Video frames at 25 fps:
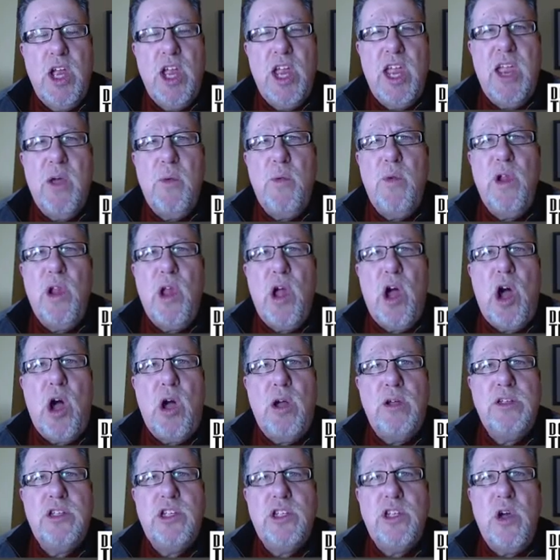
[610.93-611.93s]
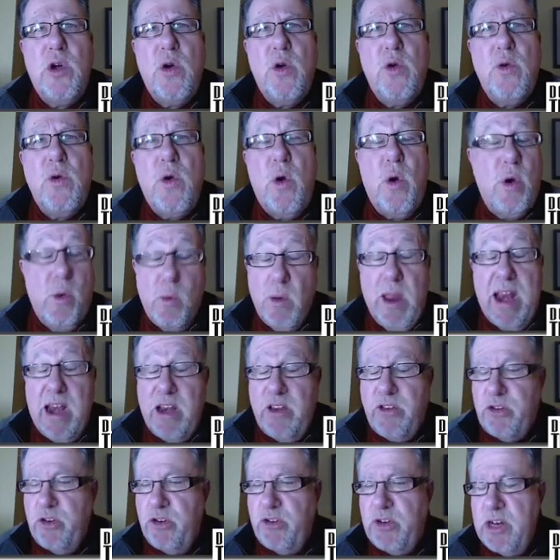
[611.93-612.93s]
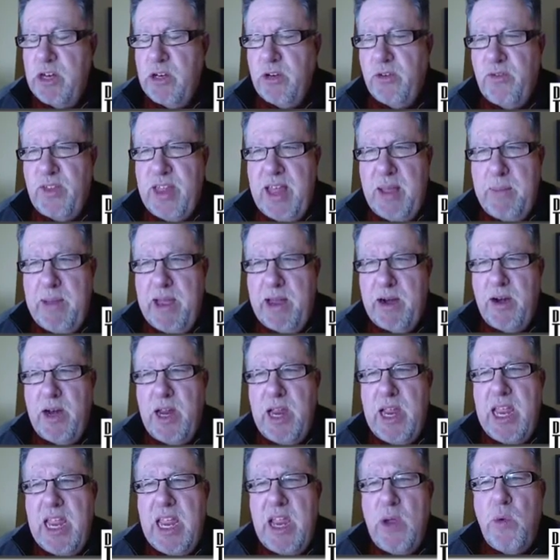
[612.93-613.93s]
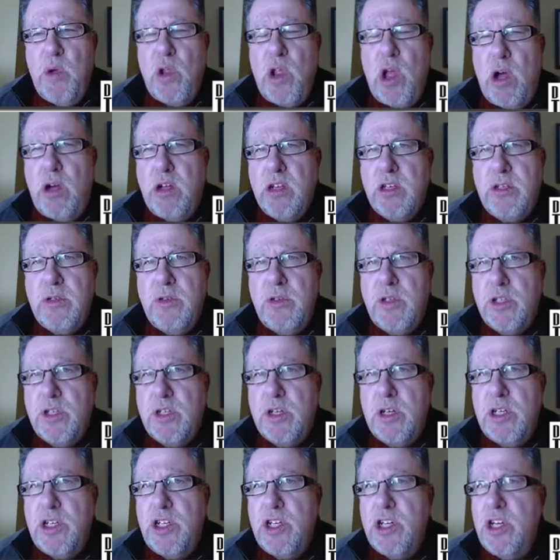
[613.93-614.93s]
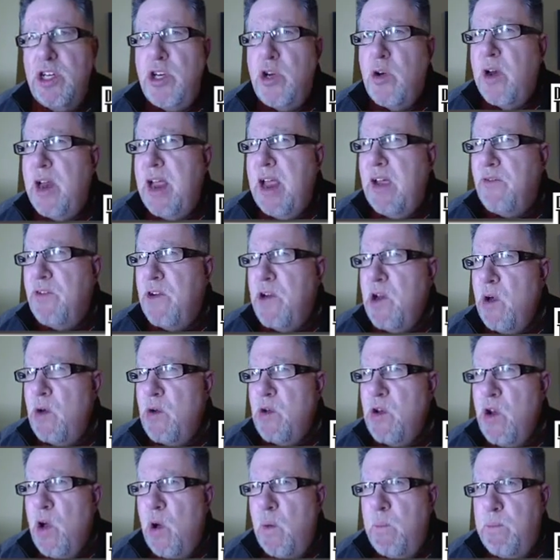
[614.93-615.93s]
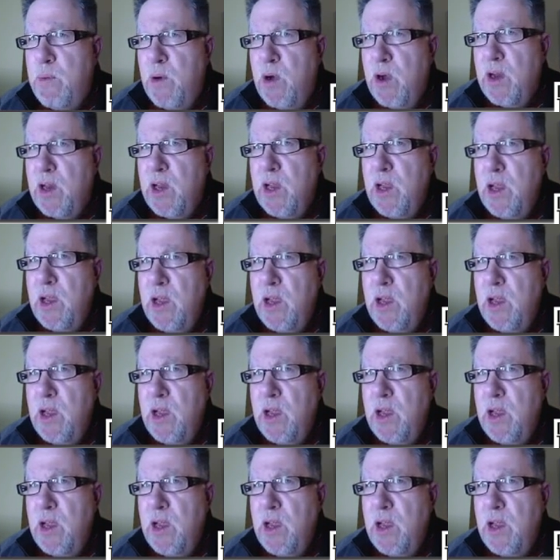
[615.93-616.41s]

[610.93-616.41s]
it will also, or any search engine for that matter, it will also search your Evernote notebook